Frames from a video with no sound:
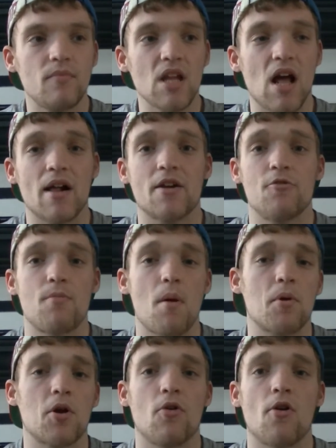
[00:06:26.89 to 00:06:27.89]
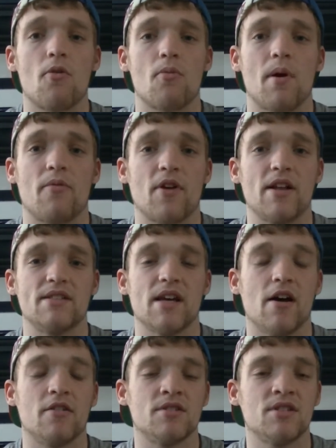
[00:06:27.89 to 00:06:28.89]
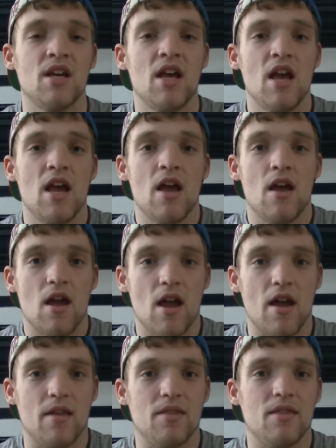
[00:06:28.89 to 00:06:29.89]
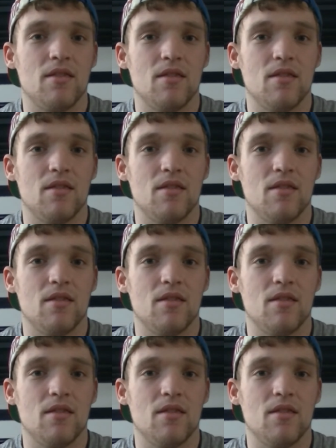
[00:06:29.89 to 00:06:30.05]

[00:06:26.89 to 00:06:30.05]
I can remember going over to my friend's house, and